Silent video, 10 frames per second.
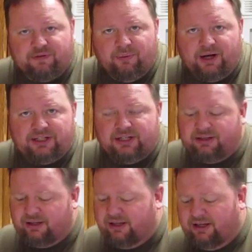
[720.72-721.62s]
for
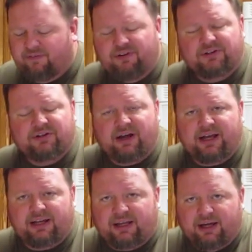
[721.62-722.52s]
watching if you're
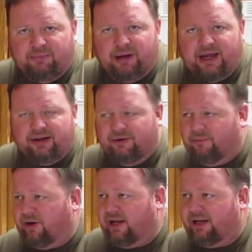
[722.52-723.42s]
trying to cut back
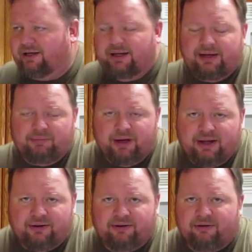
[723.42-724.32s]
on weight and eat
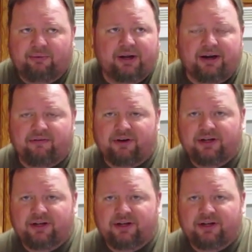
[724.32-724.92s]
better or whatever,